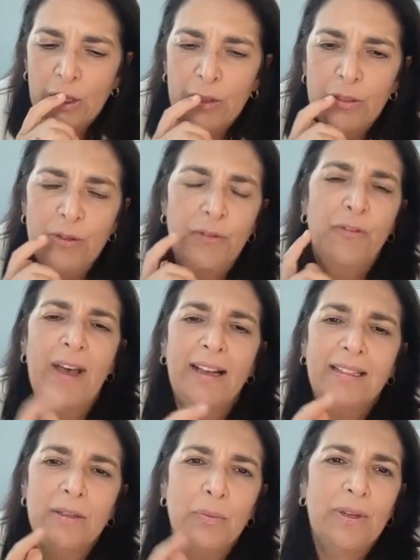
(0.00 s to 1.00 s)
the
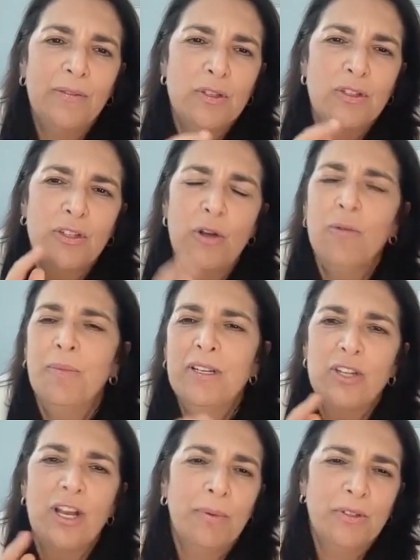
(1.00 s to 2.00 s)
fact that we have so
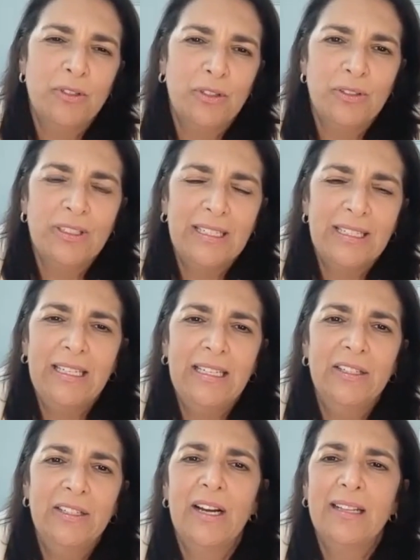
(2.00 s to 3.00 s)
much opportunity
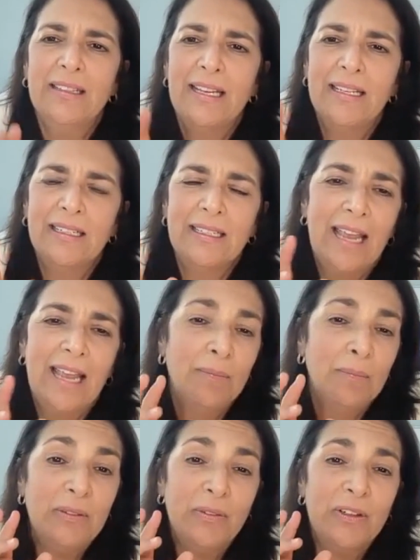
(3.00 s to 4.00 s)
here, and that it can
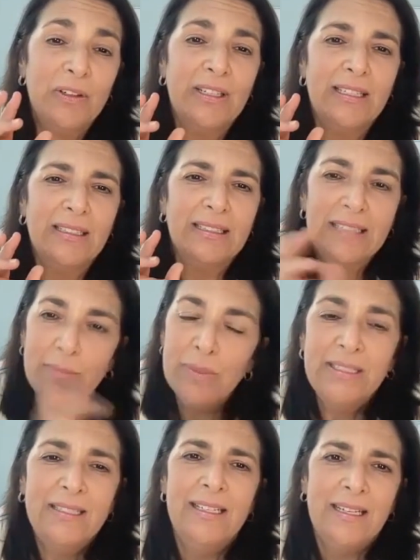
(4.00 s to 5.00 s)
be very
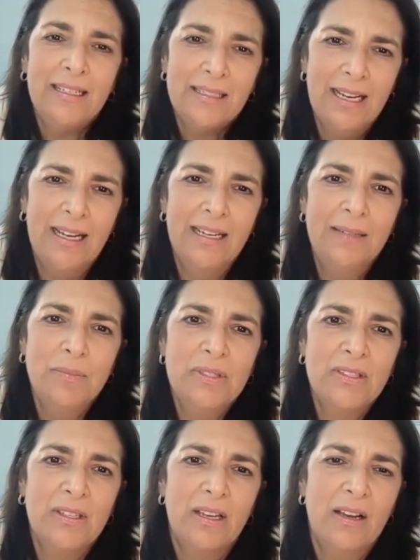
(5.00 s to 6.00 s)
limited at
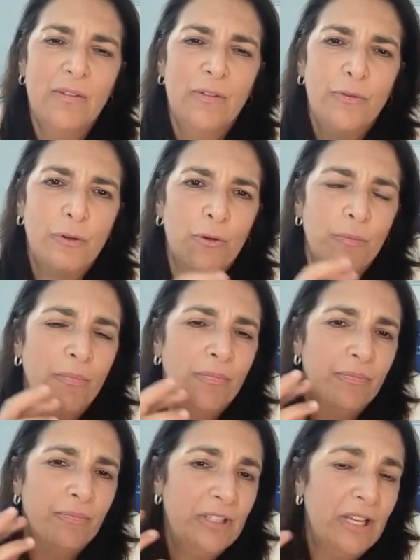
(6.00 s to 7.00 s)
times for
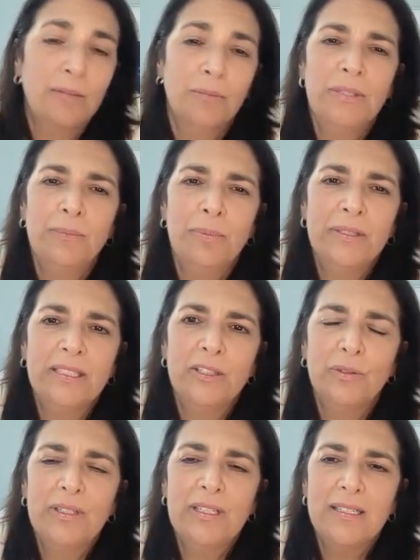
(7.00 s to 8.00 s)
young people in
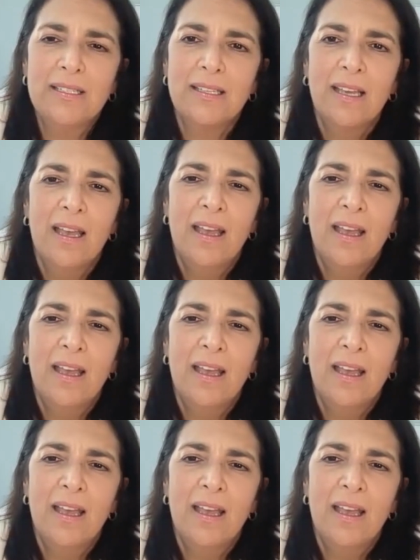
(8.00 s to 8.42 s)
Greece,